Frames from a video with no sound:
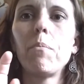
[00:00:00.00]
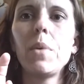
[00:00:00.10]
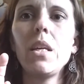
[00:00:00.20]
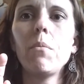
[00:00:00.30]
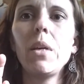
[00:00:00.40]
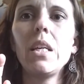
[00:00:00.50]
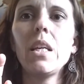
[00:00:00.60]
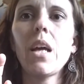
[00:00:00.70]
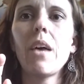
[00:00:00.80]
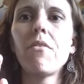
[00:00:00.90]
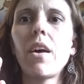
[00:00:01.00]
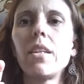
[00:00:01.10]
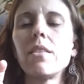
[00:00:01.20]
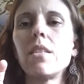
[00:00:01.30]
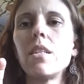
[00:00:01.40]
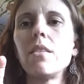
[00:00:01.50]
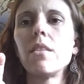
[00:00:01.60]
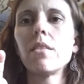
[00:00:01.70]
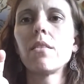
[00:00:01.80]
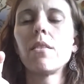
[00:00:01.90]
Pinky I find is the
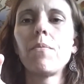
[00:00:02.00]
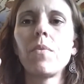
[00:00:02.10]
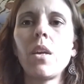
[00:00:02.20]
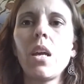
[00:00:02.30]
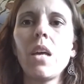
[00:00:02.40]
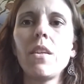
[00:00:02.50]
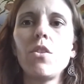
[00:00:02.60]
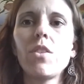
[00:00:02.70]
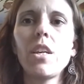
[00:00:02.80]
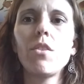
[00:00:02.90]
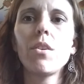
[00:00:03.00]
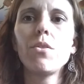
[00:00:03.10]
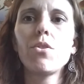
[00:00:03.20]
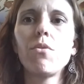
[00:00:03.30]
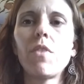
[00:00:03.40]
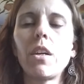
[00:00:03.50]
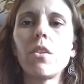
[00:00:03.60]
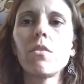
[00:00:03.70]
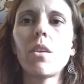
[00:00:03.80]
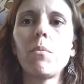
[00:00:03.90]
easiest. And then you take your other two
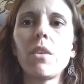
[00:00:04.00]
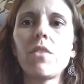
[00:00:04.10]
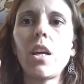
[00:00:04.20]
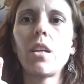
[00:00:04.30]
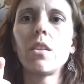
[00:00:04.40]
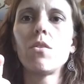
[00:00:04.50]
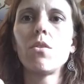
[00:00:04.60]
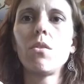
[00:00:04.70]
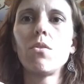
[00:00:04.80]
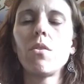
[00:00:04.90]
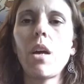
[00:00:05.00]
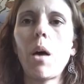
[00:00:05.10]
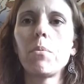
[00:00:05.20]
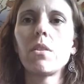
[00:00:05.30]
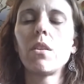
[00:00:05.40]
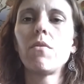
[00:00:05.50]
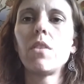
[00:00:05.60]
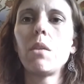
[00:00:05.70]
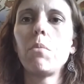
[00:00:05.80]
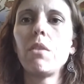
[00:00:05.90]
fingers, I'm left-handed so you can do the opposite if
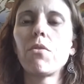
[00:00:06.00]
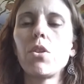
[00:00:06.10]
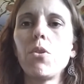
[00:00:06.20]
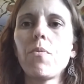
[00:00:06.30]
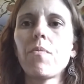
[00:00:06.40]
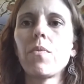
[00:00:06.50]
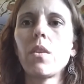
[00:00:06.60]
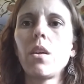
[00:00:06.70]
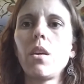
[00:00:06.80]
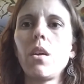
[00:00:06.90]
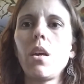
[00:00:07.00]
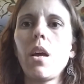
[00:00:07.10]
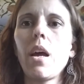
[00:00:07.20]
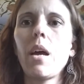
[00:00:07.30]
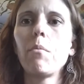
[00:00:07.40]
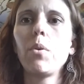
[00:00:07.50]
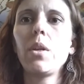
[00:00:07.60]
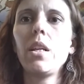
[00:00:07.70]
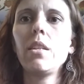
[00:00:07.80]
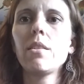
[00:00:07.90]
need be for you, and put
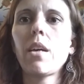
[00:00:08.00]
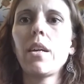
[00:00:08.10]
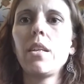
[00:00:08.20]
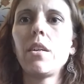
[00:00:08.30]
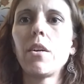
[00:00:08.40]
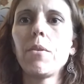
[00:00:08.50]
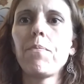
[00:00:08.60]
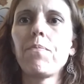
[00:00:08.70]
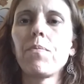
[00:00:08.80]
it inside here,